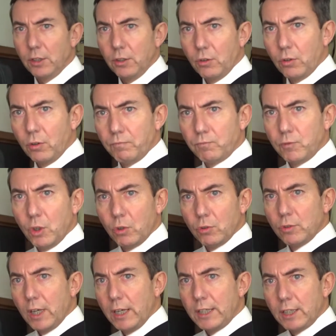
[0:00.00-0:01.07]
you're
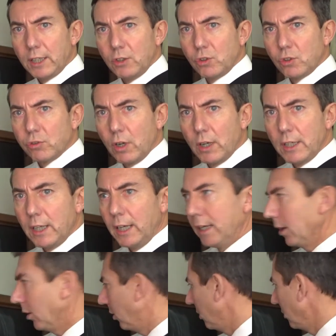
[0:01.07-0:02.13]
naked trading
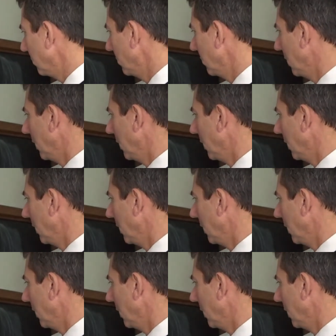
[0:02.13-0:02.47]
on